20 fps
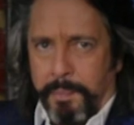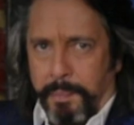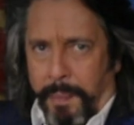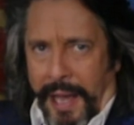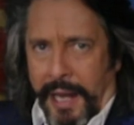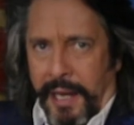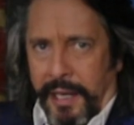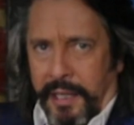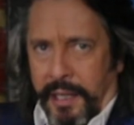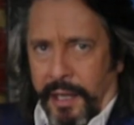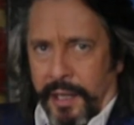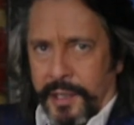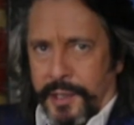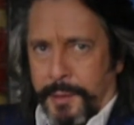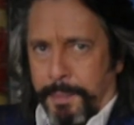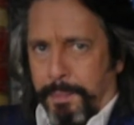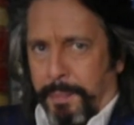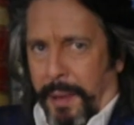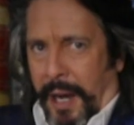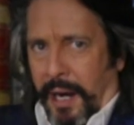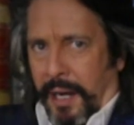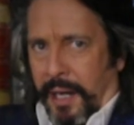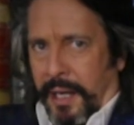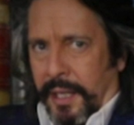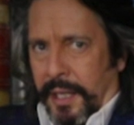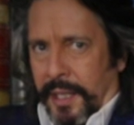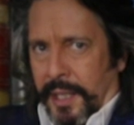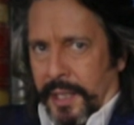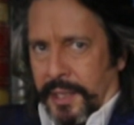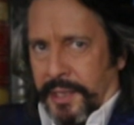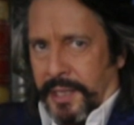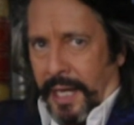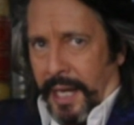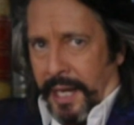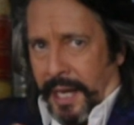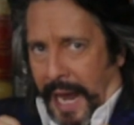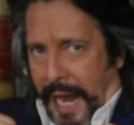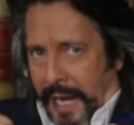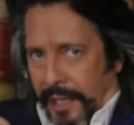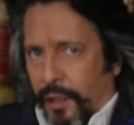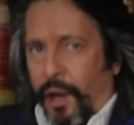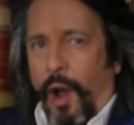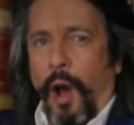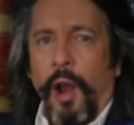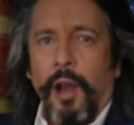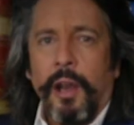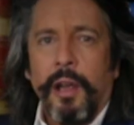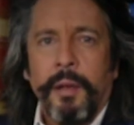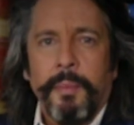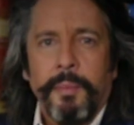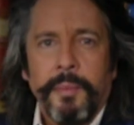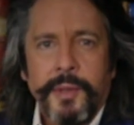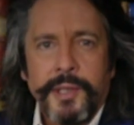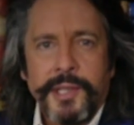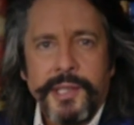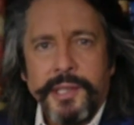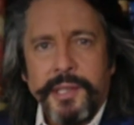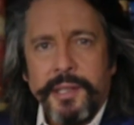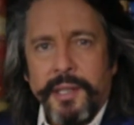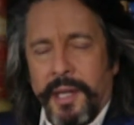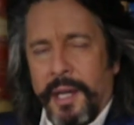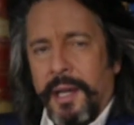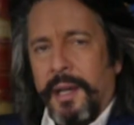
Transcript: bellicose bunkers that had columns